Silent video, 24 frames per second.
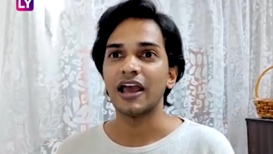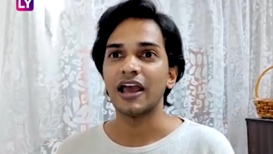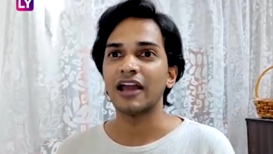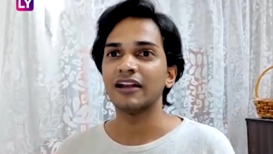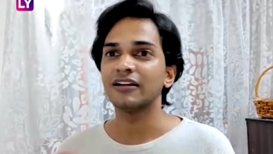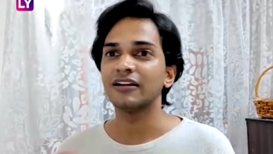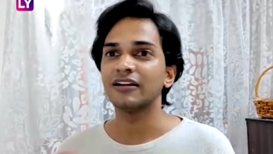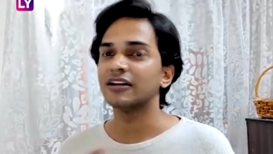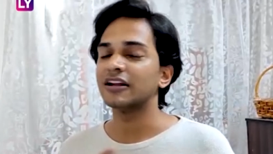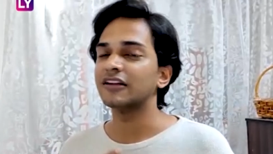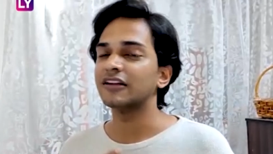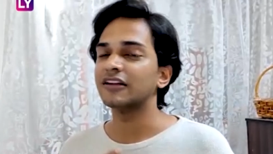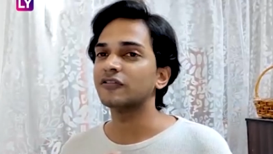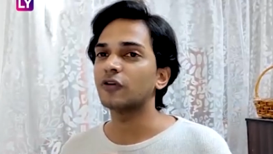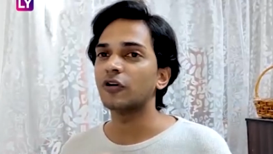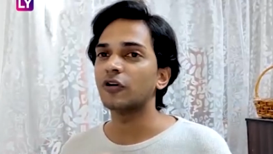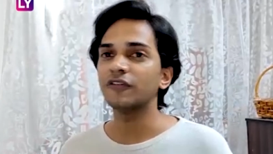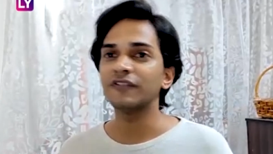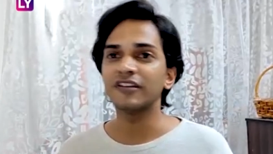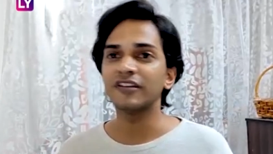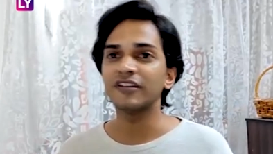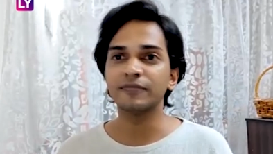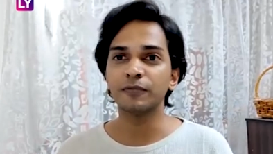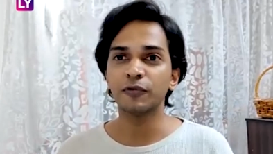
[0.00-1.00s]
And it
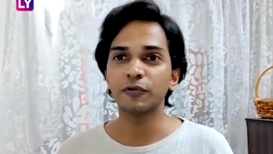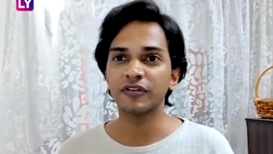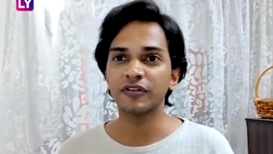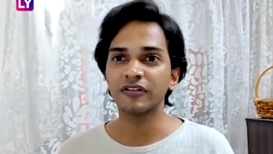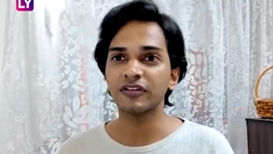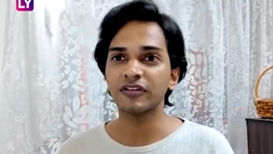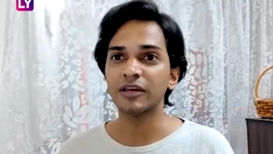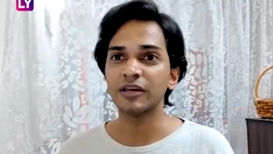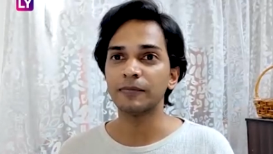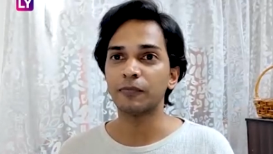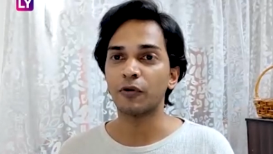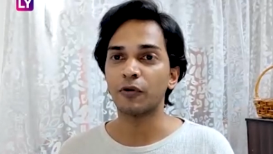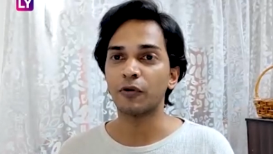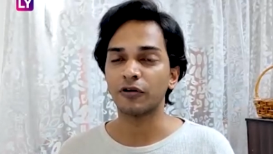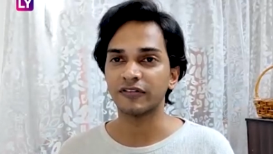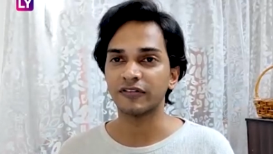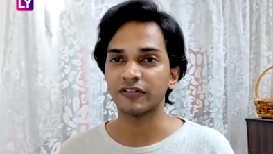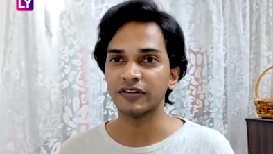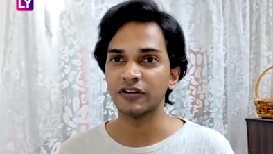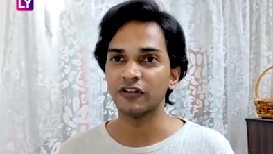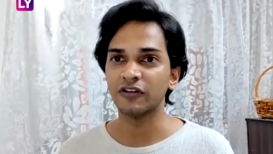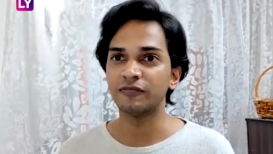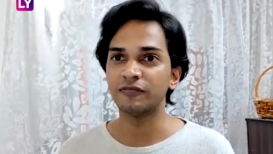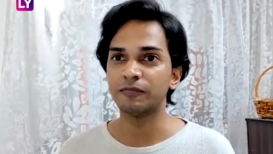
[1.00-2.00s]
sort of exposes the
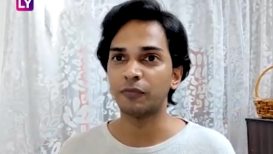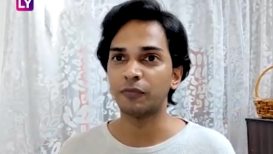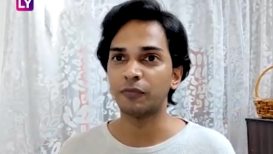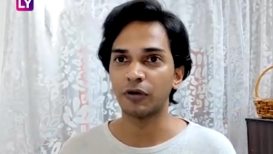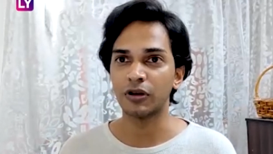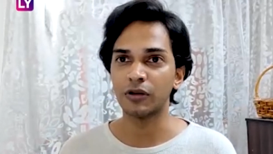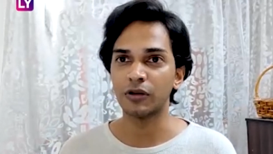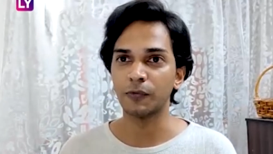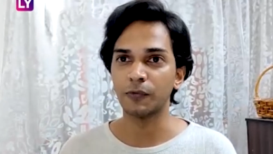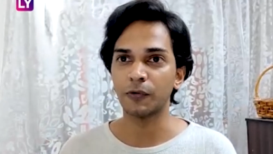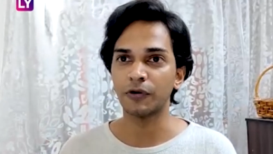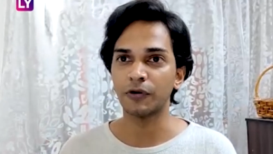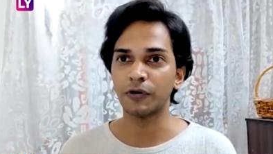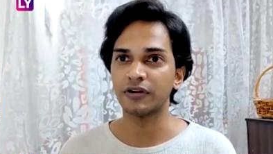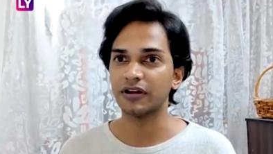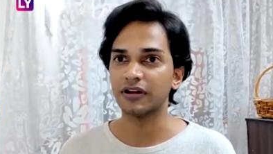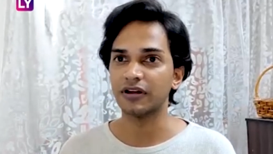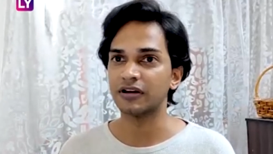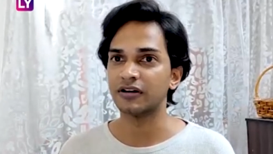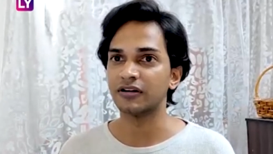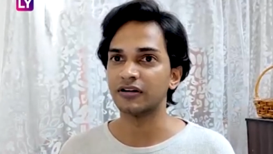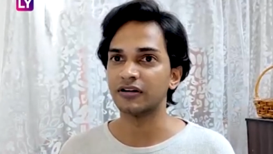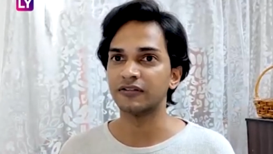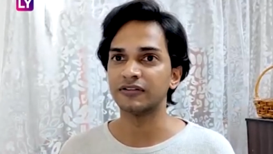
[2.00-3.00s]
hypocrisy of Bollywood
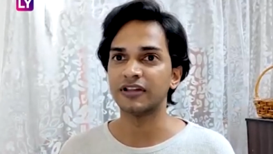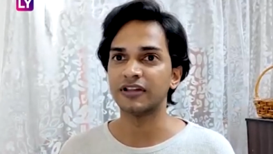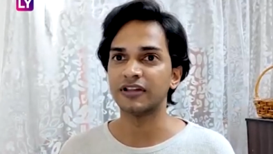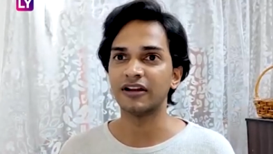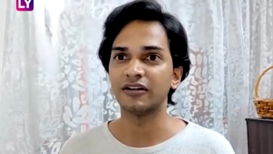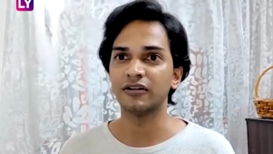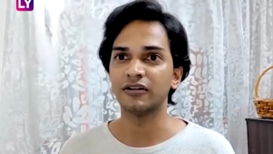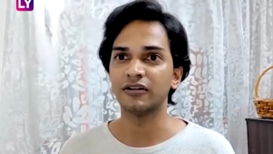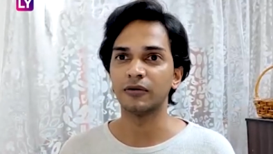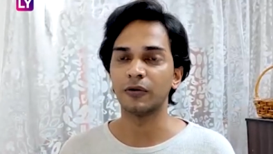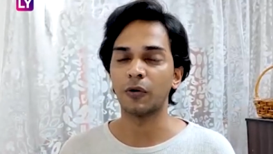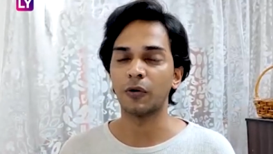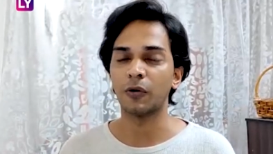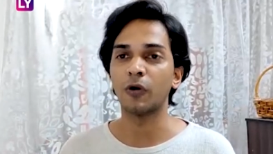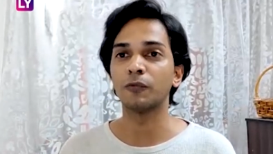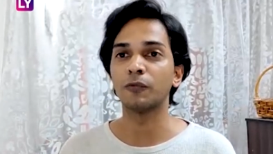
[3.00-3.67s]
uh, that,